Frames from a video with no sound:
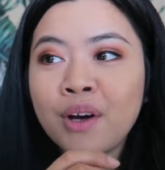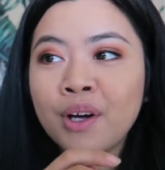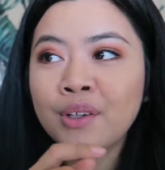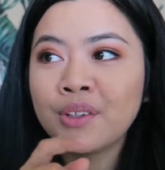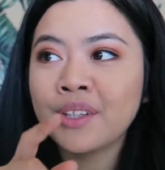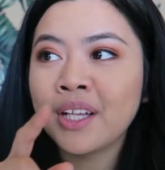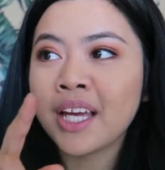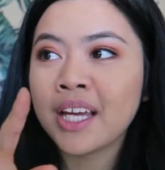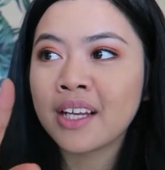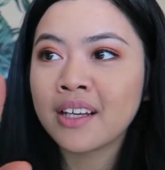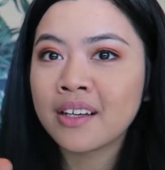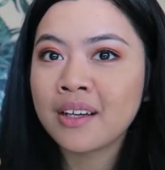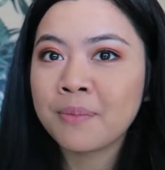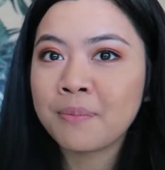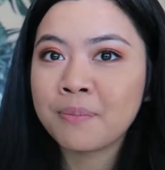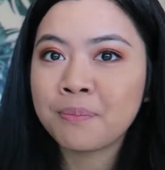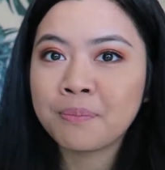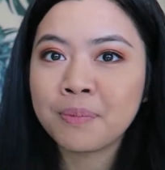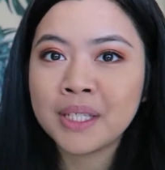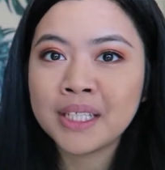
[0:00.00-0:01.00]
felt like a
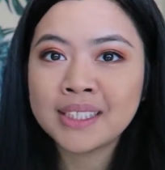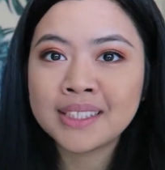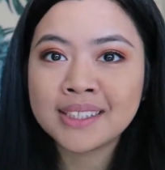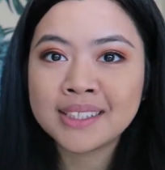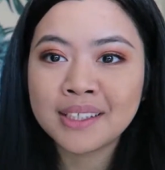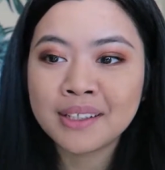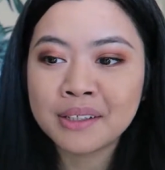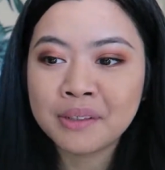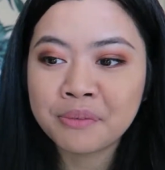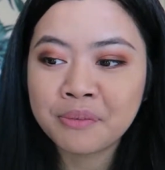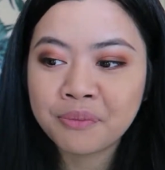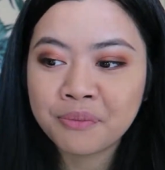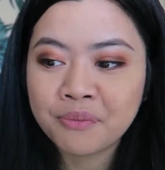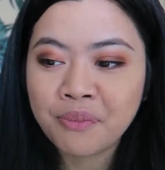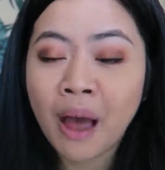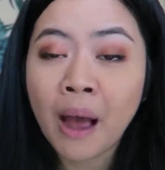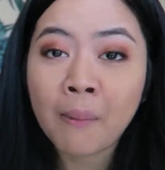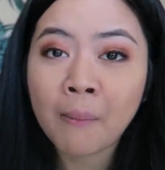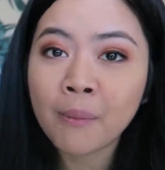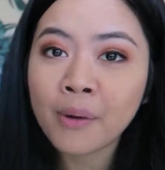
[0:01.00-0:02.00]
piece of
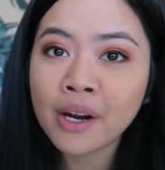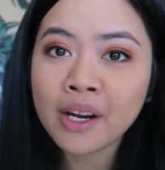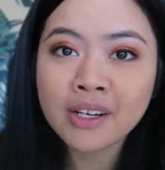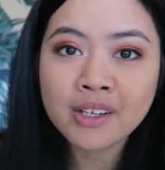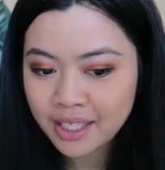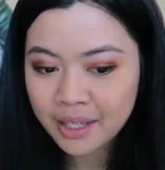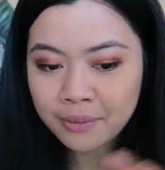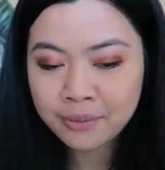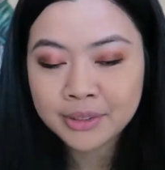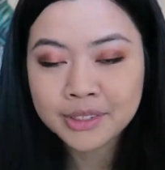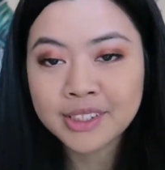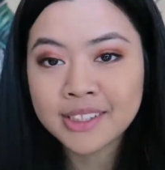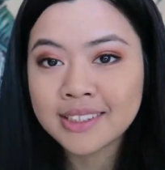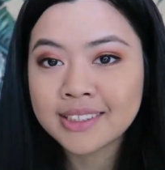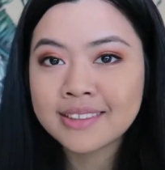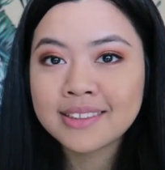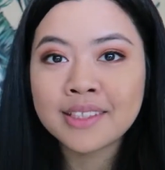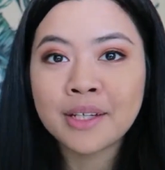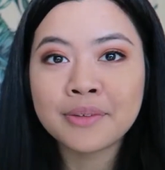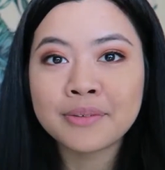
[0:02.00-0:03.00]
fabric. It was
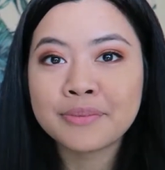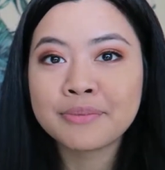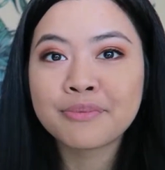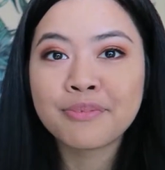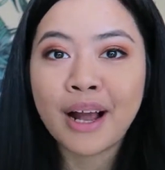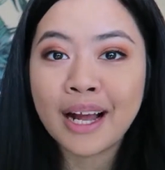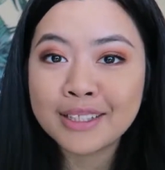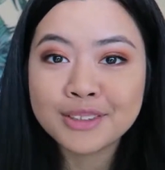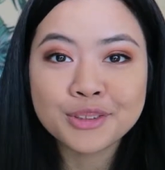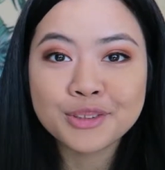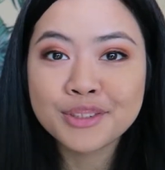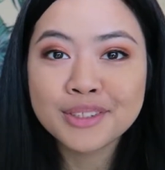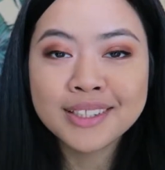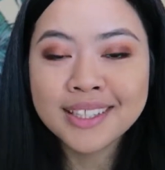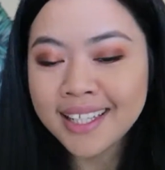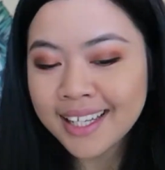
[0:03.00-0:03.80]
just so fragile.